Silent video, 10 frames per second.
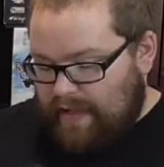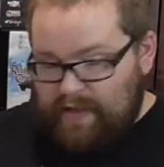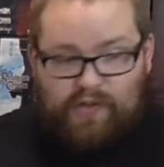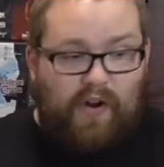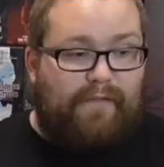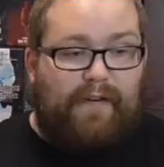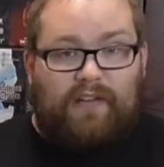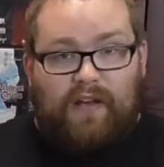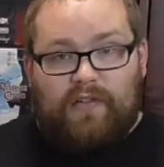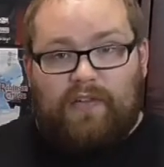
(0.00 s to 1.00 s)
It's not
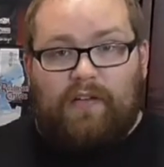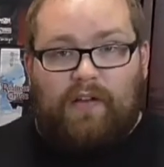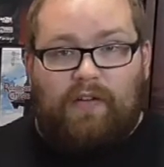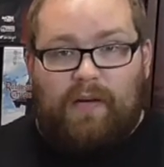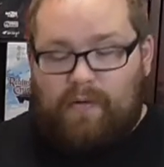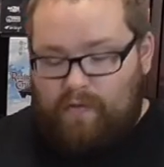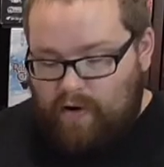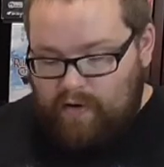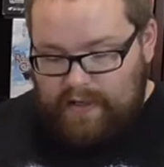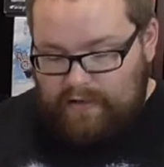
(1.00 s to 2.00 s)
fantastic, don't get me
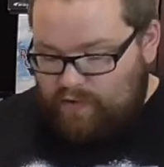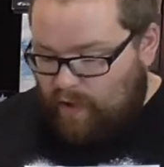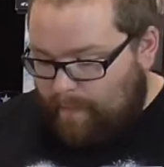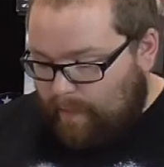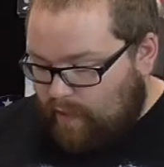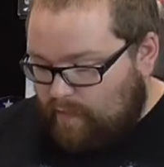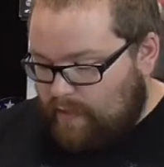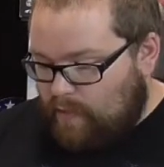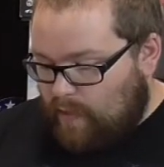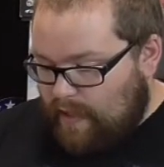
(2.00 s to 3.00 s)
wrong, it's not blown
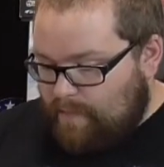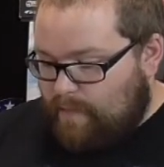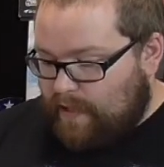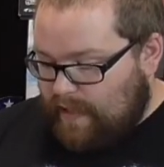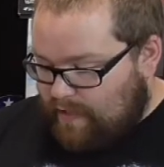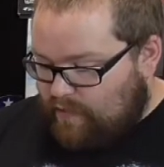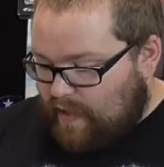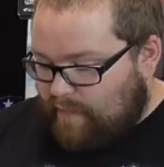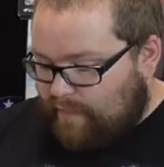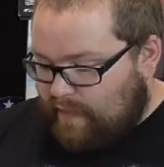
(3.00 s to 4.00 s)
me away, but it is
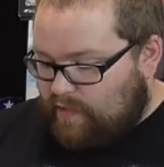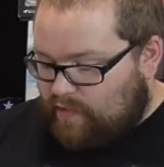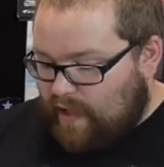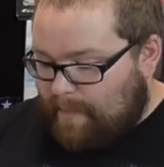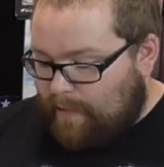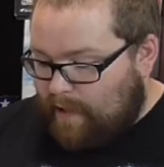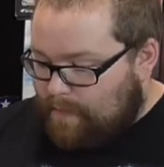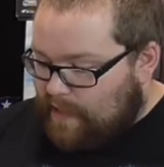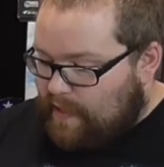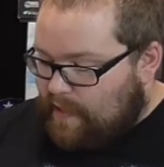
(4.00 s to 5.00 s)
definitely a step up.